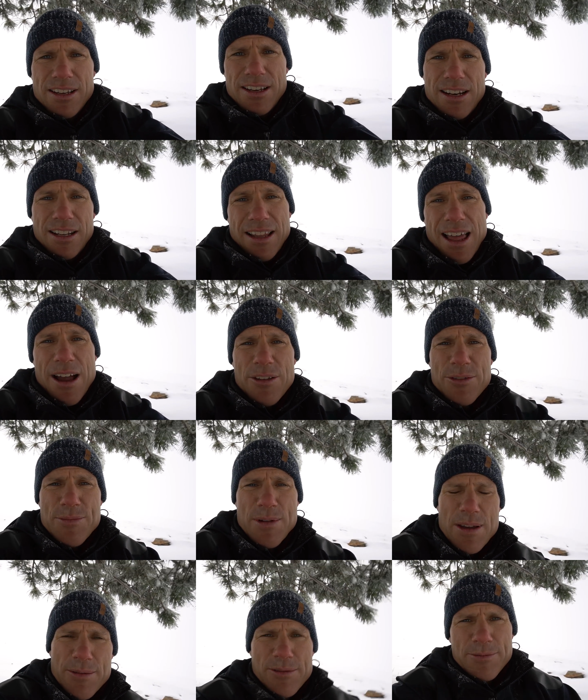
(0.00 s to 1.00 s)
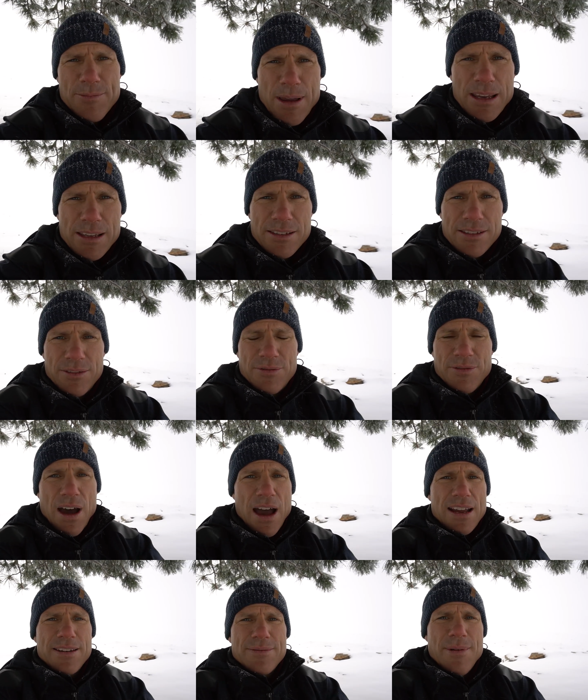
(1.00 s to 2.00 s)
It allows me a space to
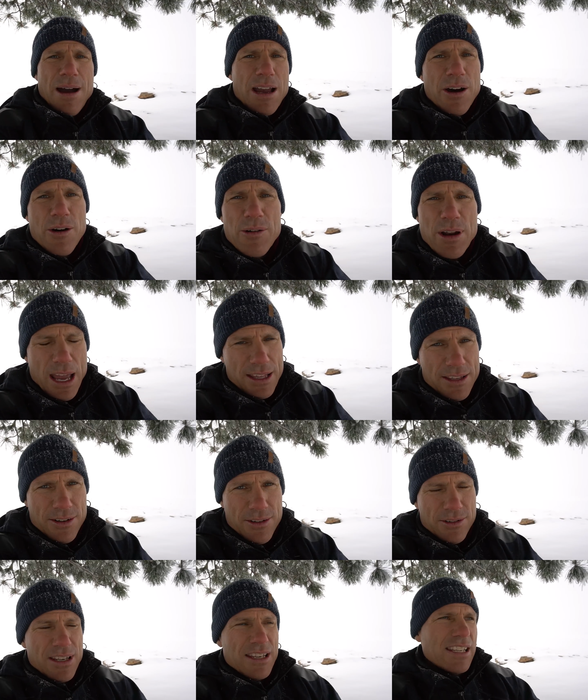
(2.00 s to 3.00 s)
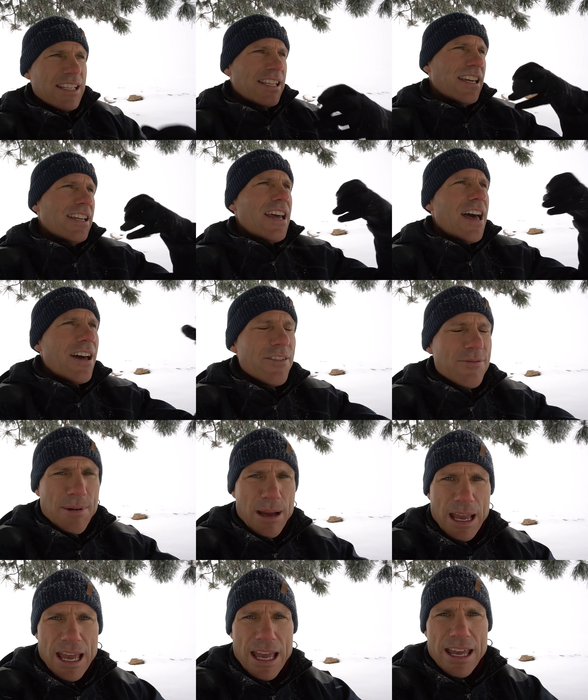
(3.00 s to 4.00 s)
find my own answers and to get out of
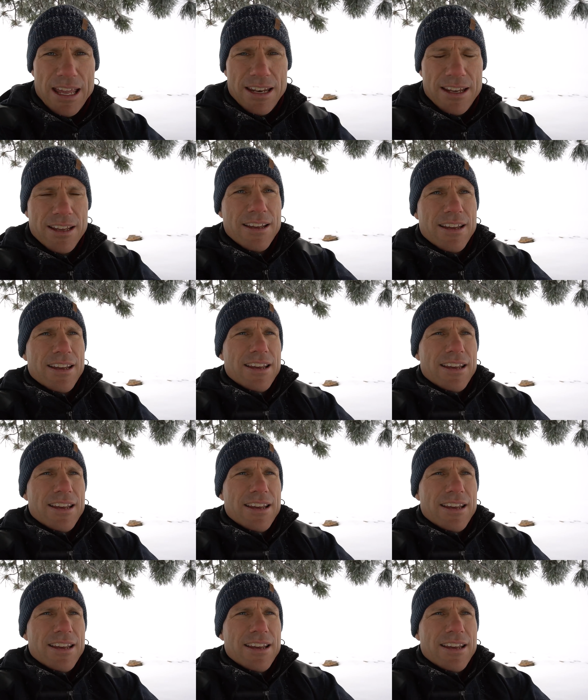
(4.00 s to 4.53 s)
my head